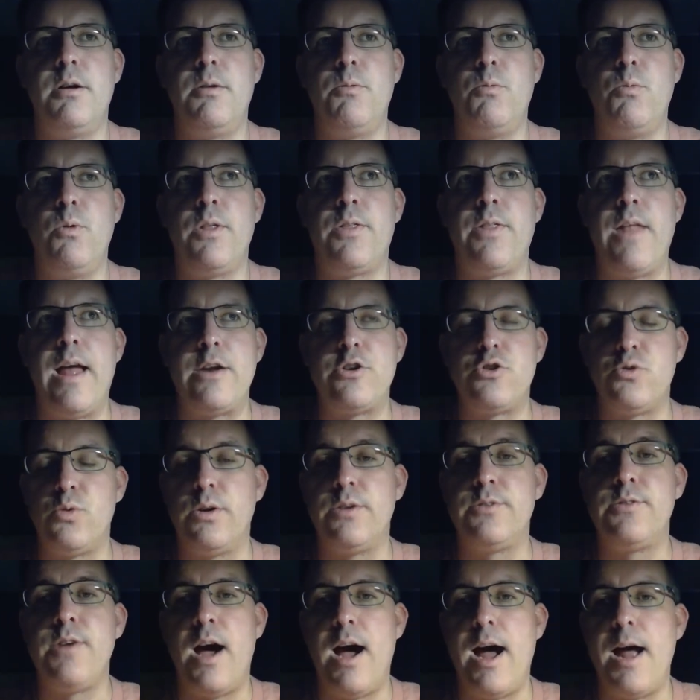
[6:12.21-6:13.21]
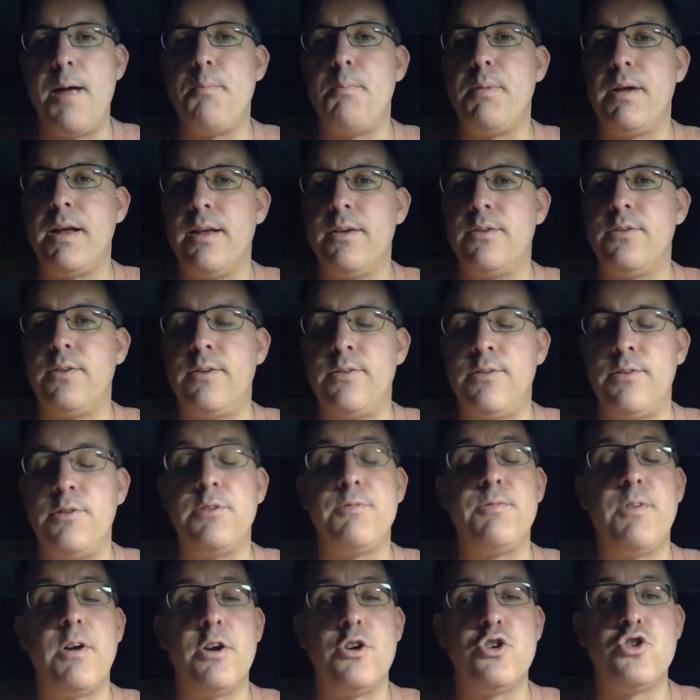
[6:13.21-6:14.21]
with that short of time, because this
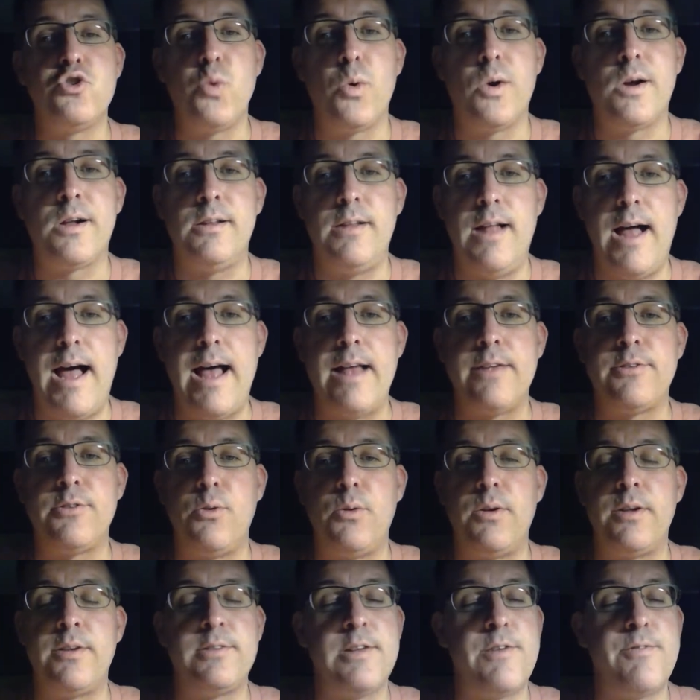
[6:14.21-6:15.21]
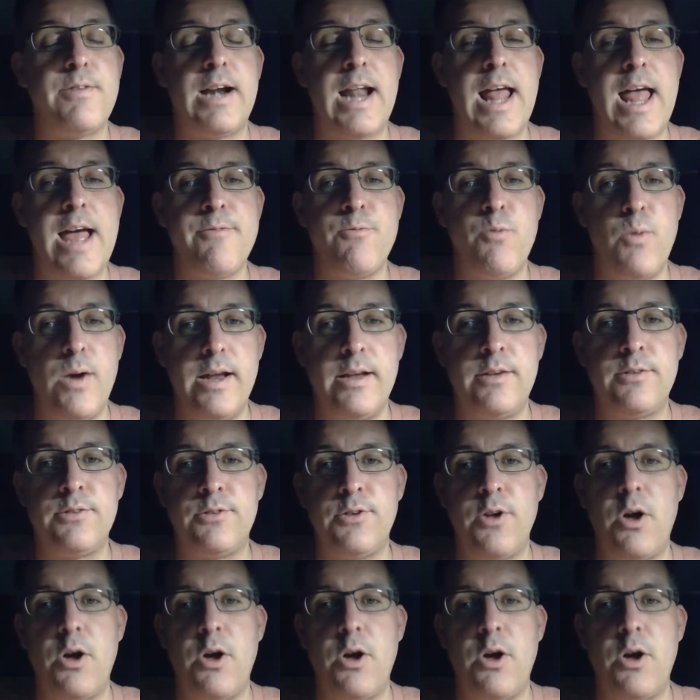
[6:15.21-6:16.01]
is a very short class, only 7.5 weeks.